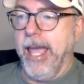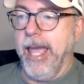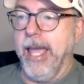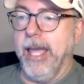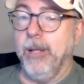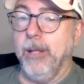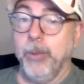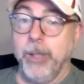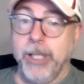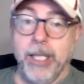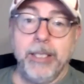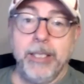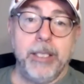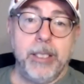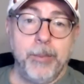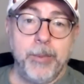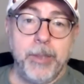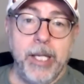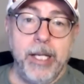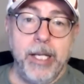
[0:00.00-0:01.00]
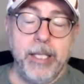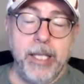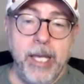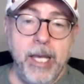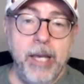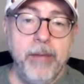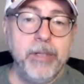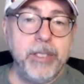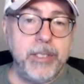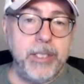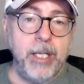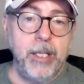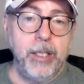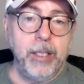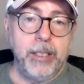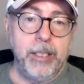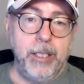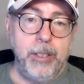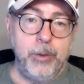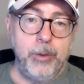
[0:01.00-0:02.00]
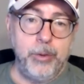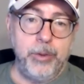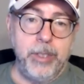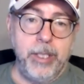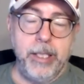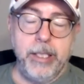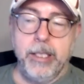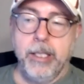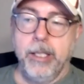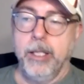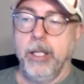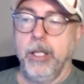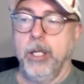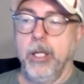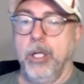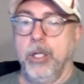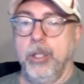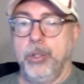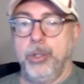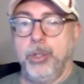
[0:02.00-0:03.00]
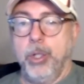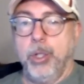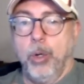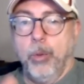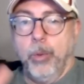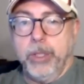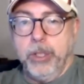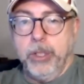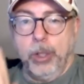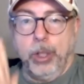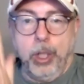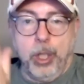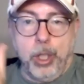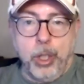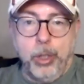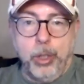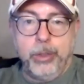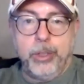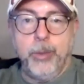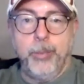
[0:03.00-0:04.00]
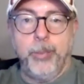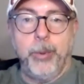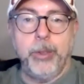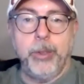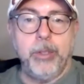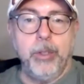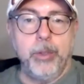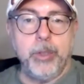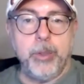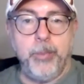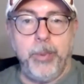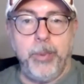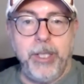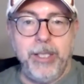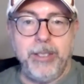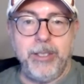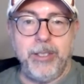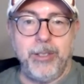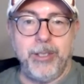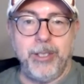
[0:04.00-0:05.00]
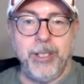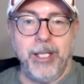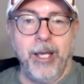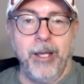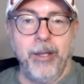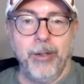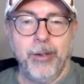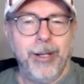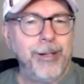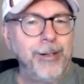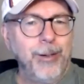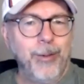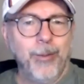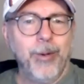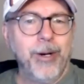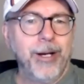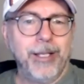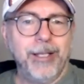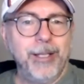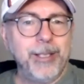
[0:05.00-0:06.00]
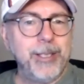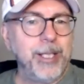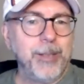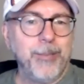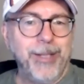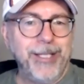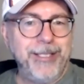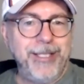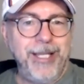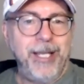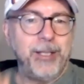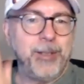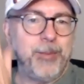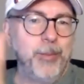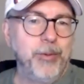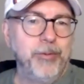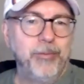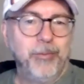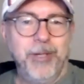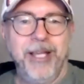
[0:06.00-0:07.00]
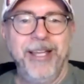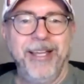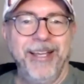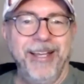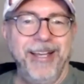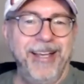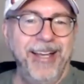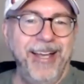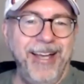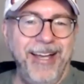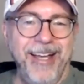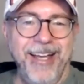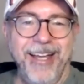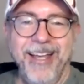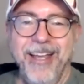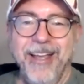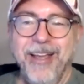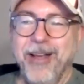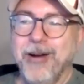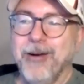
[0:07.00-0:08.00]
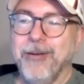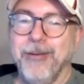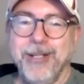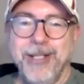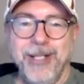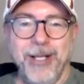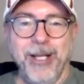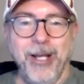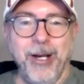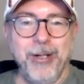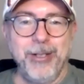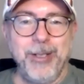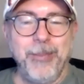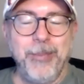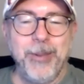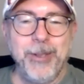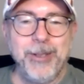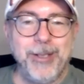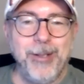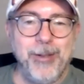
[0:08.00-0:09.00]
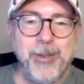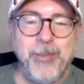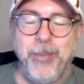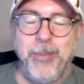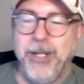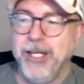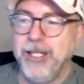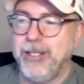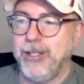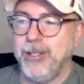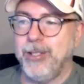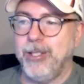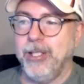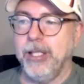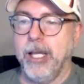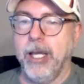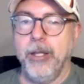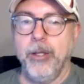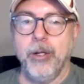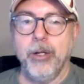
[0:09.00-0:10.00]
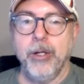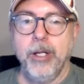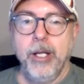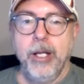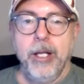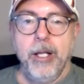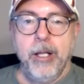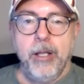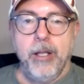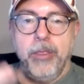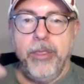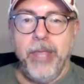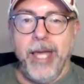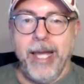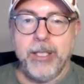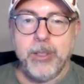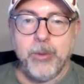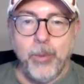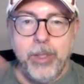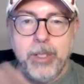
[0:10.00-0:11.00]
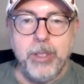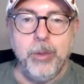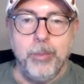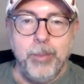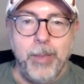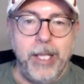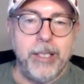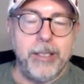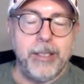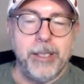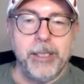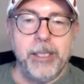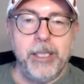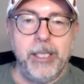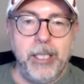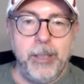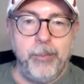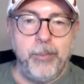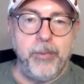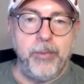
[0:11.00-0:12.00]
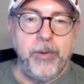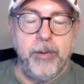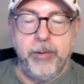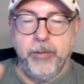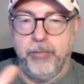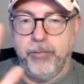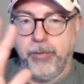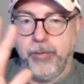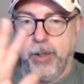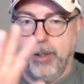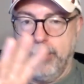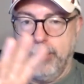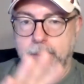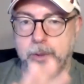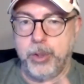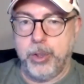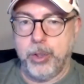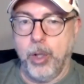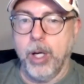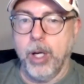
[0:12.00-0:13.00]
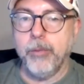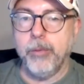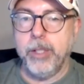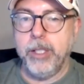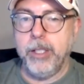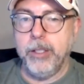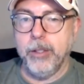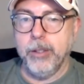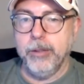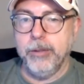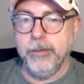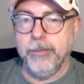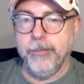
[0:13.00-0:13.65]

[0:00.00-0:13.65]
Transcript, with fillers: And we ended up getting heavy selling intraday. So when you learn to put those pieces together, I don't know where, that's like my dance move. When you learn to put those pieces together, that's where you make the leap from chart reader